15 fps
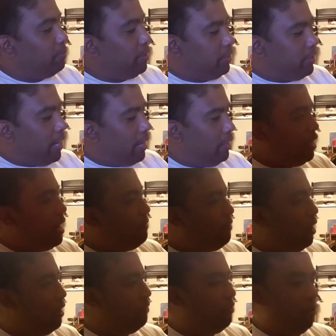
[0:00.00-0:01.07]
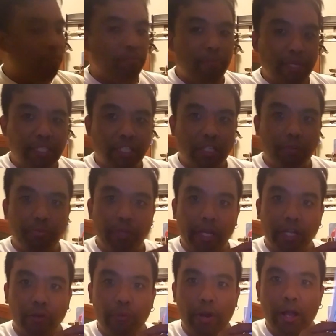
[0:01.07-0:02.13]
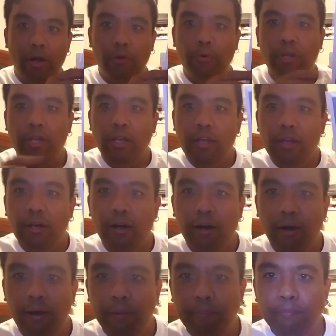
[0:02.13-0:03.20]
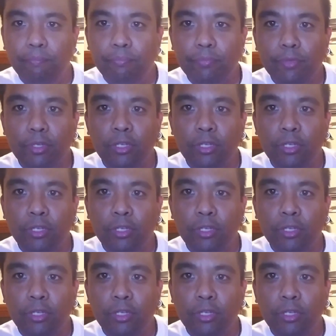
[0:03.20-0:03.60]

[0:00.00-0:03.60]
but you have all of them basically playing around, and